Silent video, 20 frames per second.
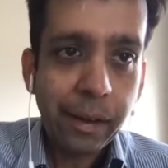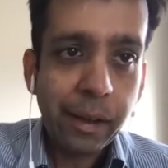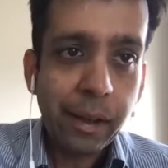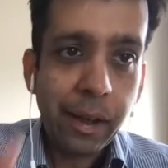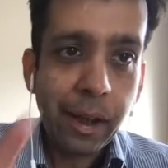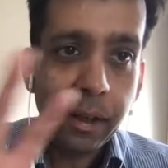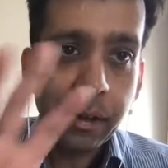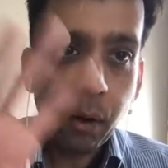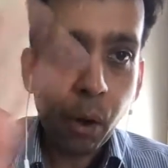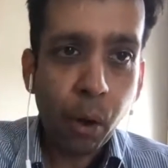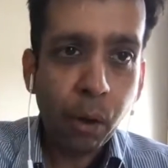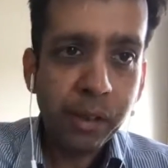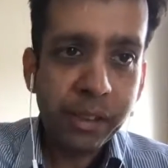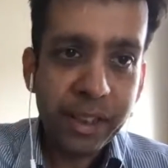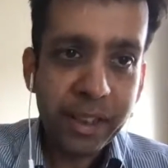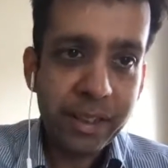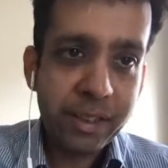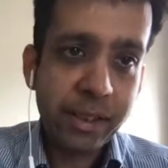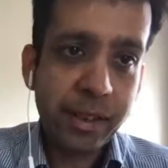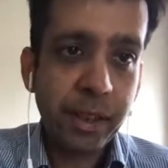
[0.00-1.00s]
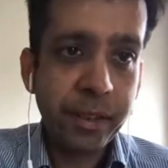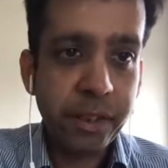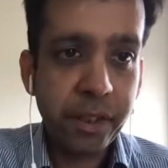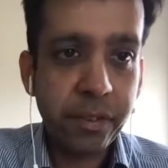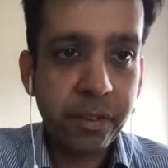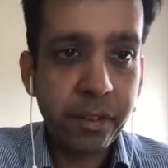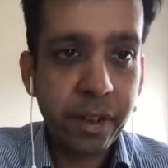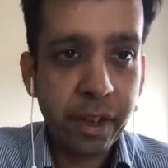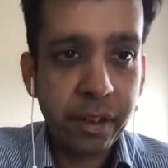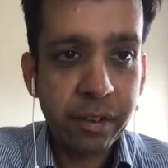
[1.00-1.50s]
And all these
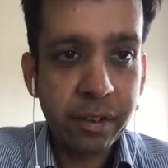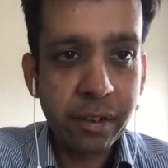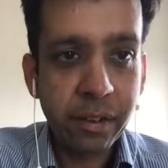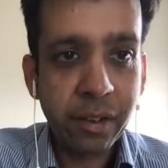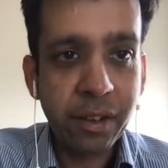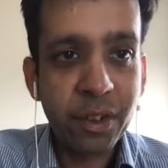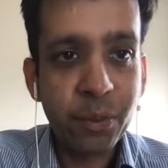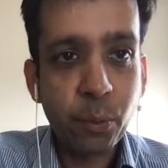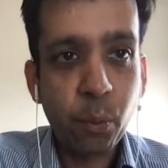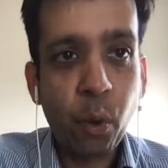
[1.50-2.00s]
consideration is